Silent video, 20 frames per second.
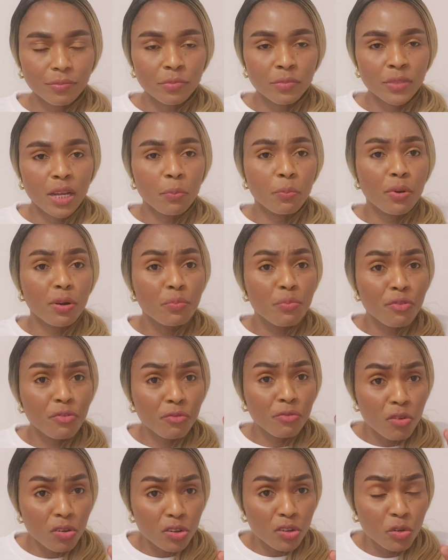But
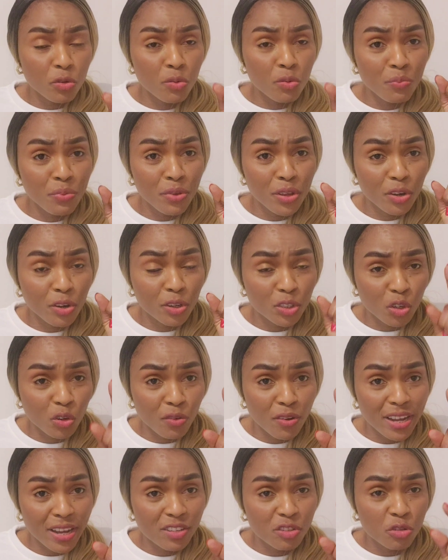before you be
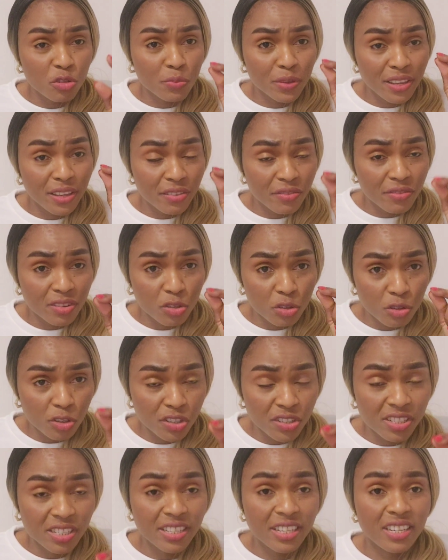authorized to be given
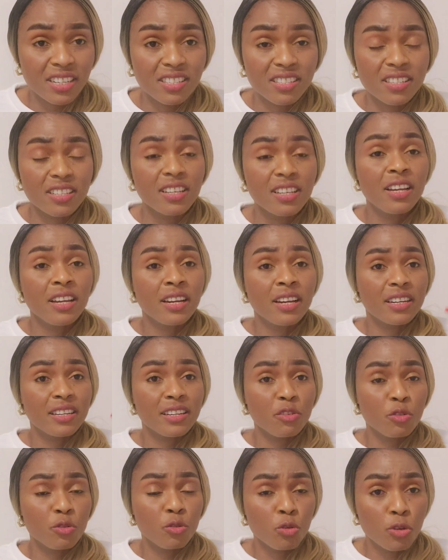such tickets,
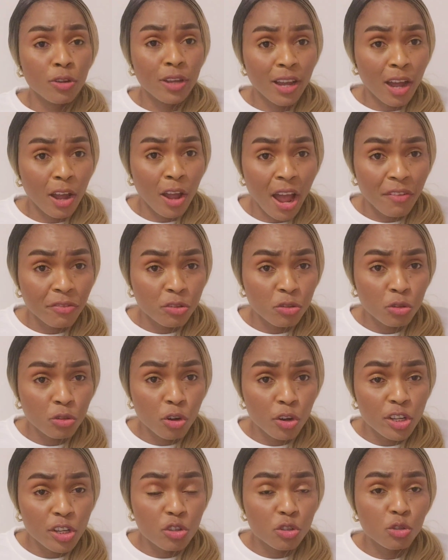you have to
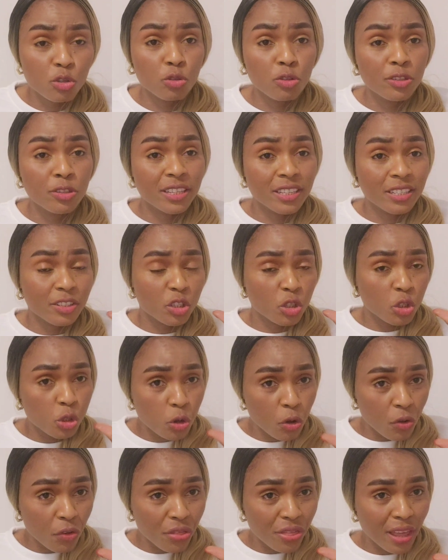
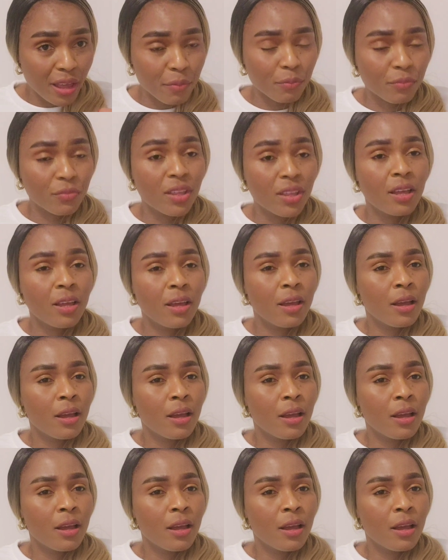show them